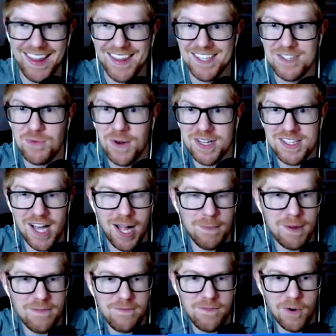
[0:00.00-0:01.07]
This is what it's all
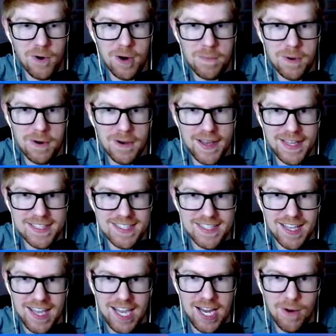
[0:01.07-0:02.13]
been for, boys.
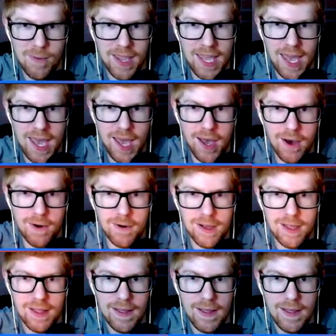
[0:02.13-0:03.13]
Here we go.